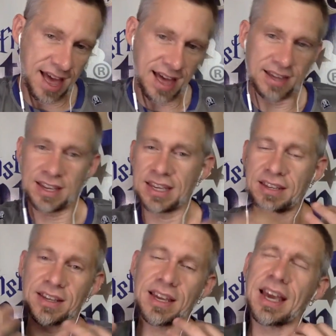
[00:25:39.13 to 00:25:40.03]

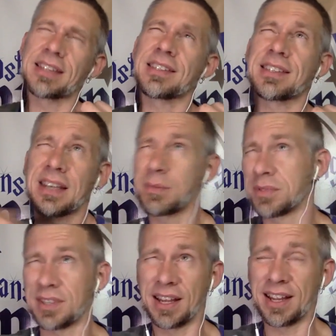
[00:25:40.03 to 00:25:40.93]
it
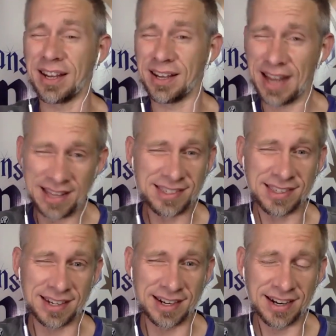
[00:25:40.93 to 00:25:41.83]
seems
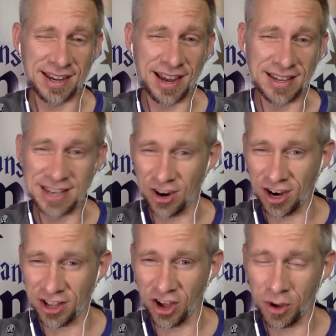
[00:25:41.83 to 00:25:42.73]
less than a
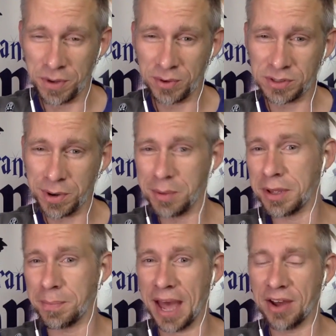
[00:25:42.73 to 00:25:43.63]
year ago, but it was
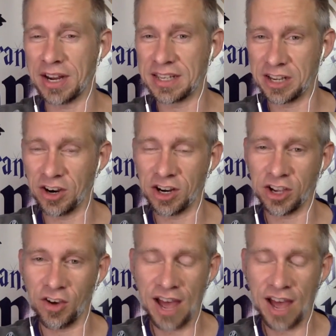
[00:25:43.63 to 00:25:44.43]
probably about a year ago.